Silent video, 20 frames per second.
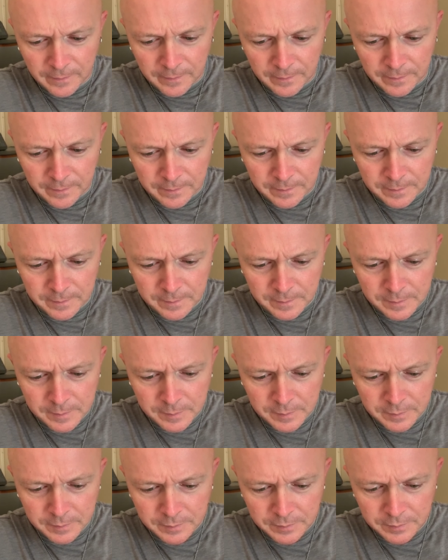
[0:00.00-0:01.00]

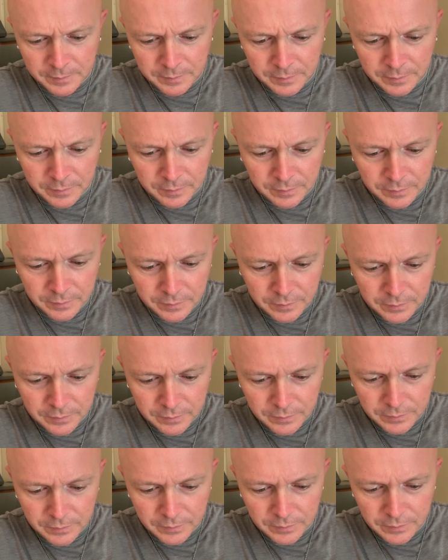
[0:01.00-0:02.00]

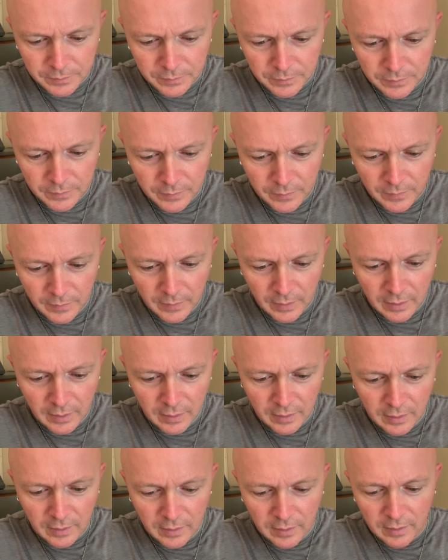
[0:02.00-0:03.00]

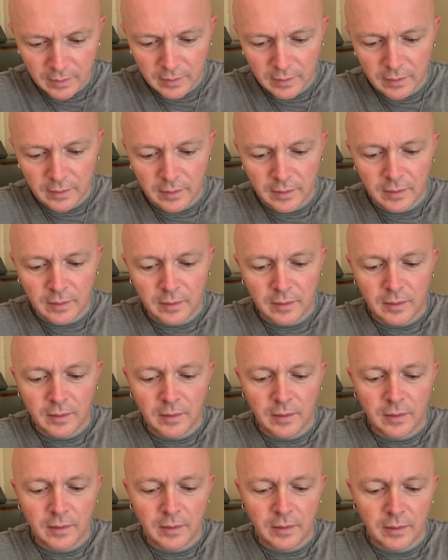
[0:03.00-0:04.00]

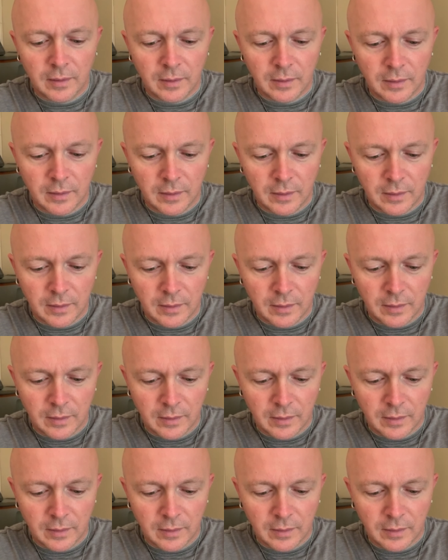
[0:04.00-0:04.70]
(no one is talking)